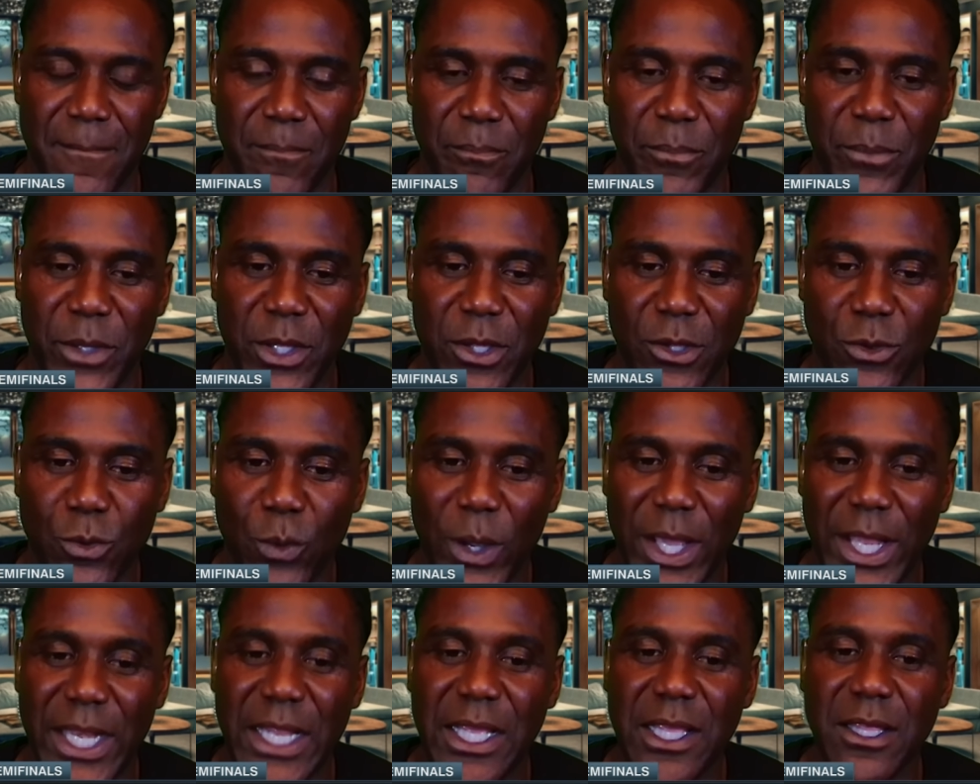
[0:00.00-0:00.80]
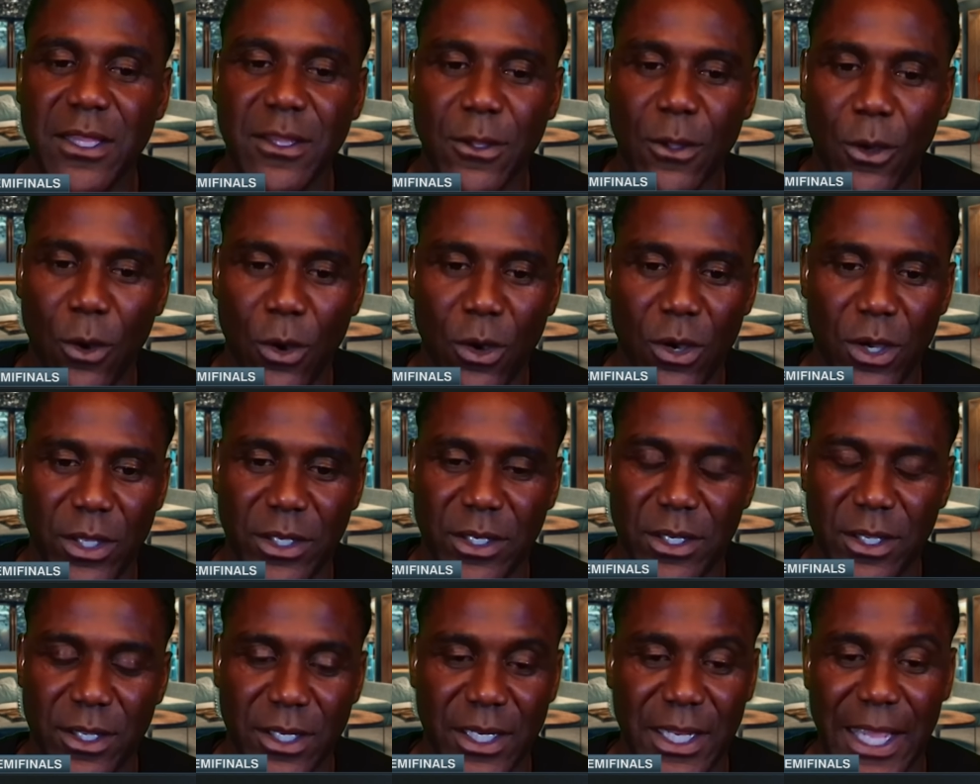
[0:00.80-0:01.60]
Because when he is
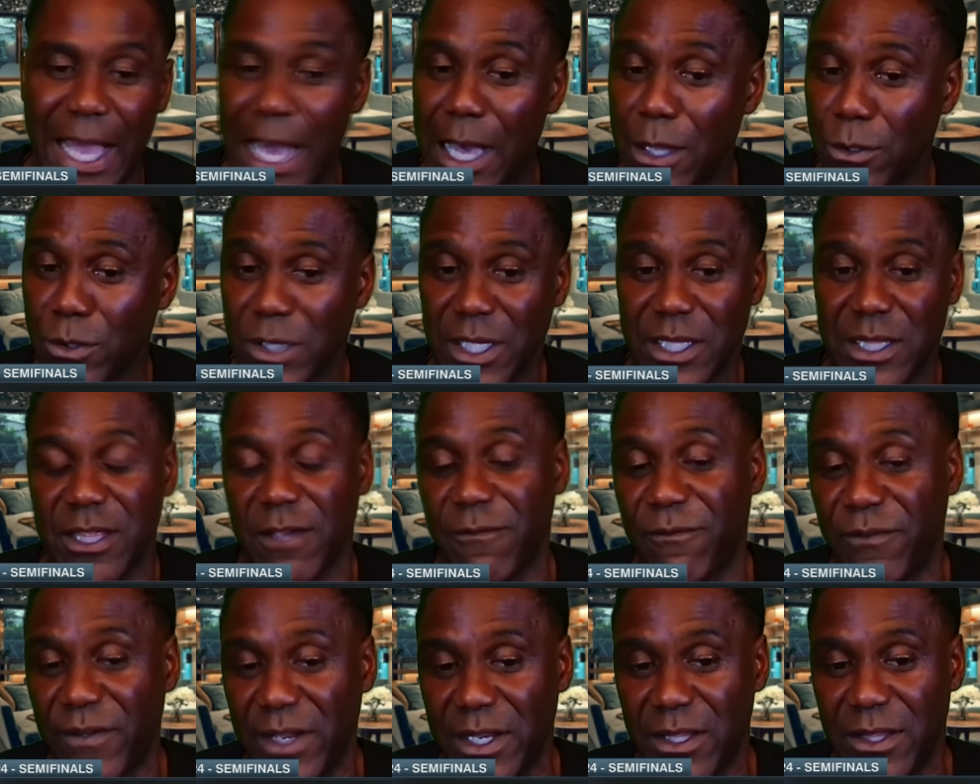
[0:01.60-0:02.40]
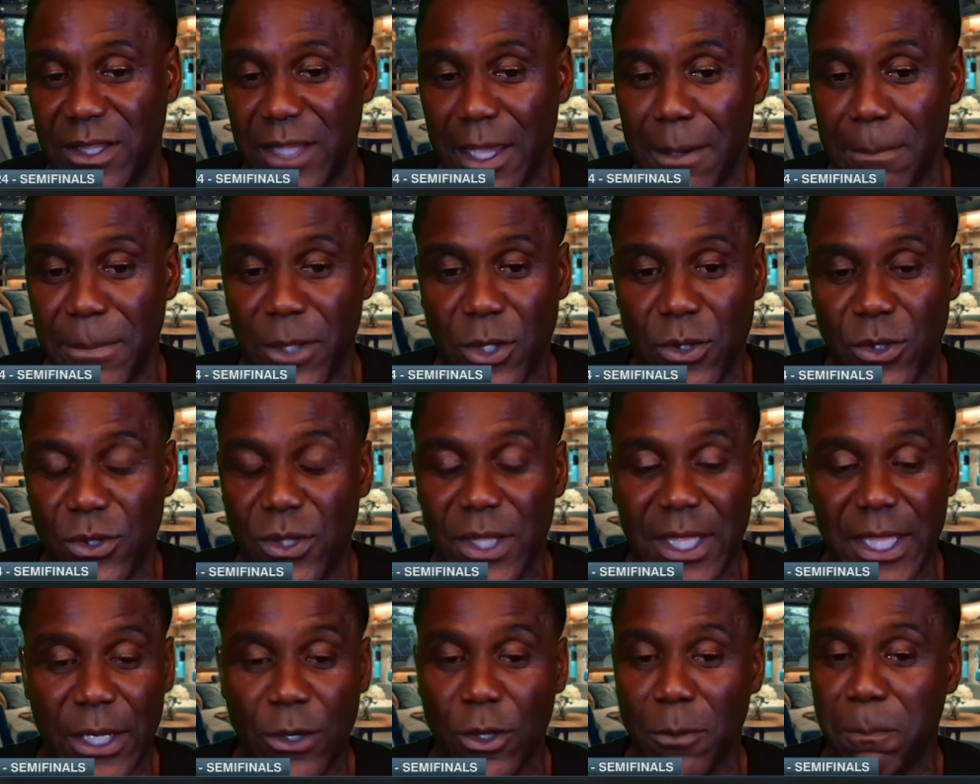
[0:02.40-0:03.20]
on, the outlets are finished. Yeah? Because
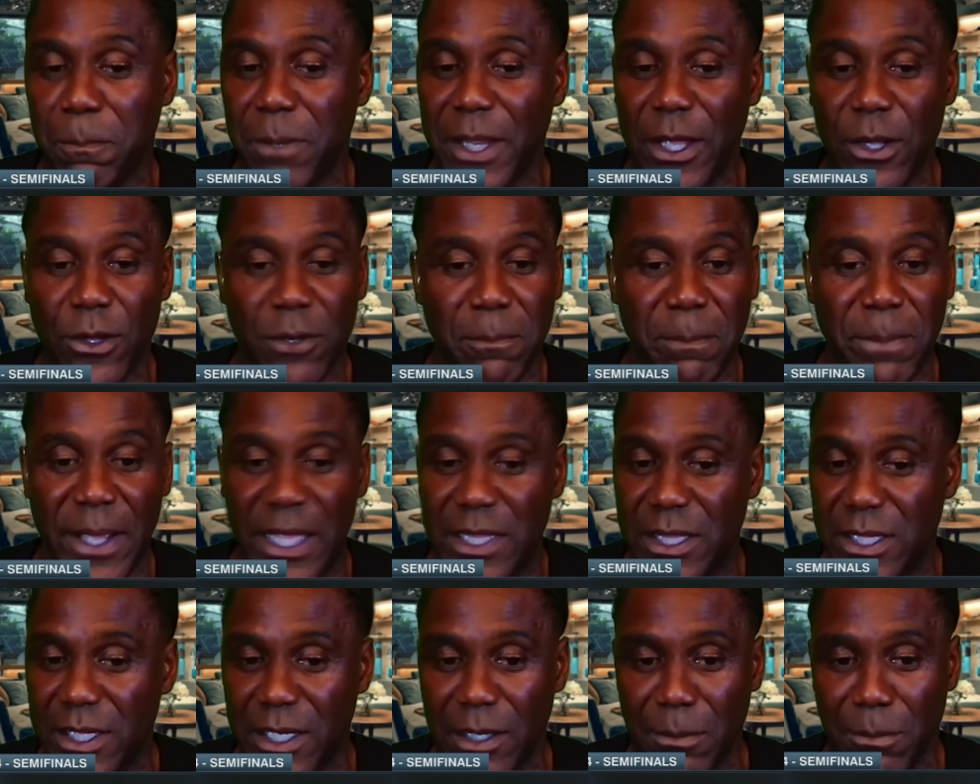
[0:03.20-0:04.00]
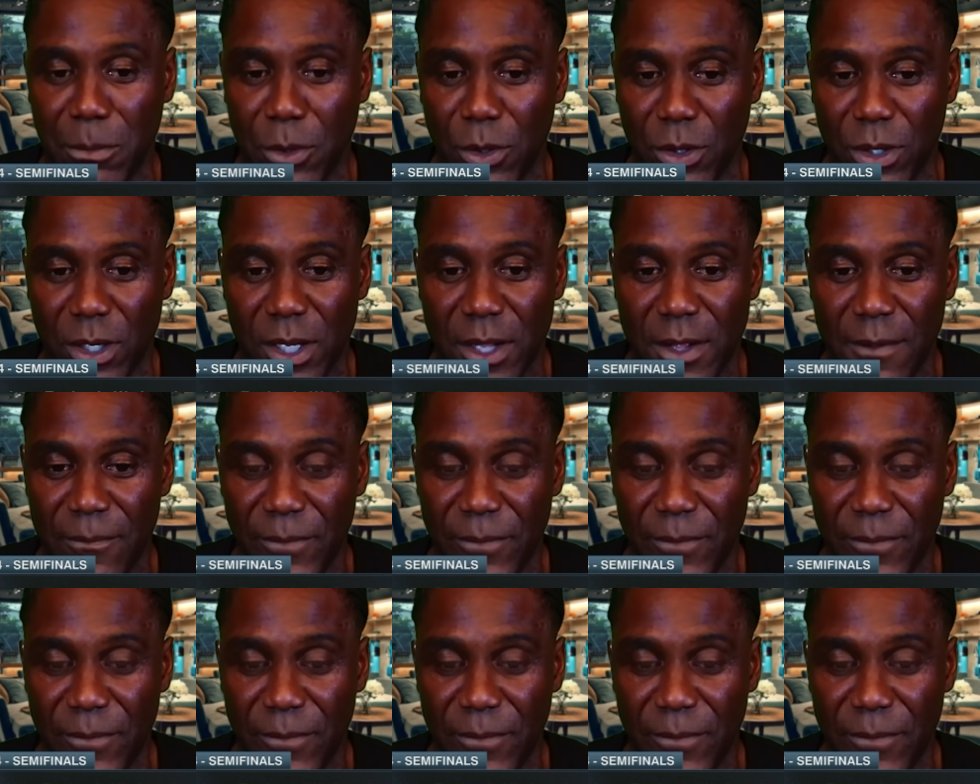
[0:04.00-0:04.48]
you cannot play on pace anymore.